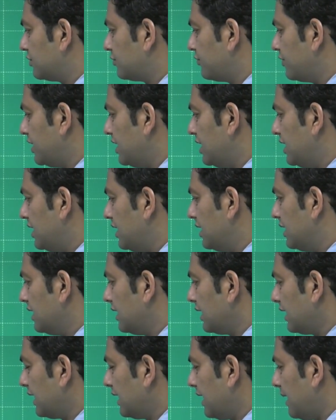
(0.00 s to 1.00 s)
3
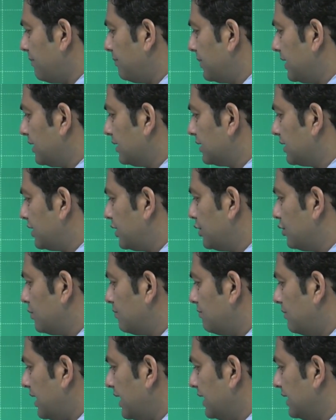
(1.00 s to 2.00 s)
capital Q
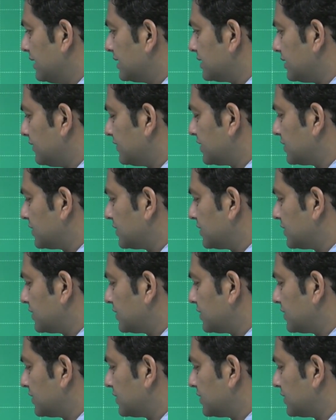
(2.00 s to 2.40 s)
minus of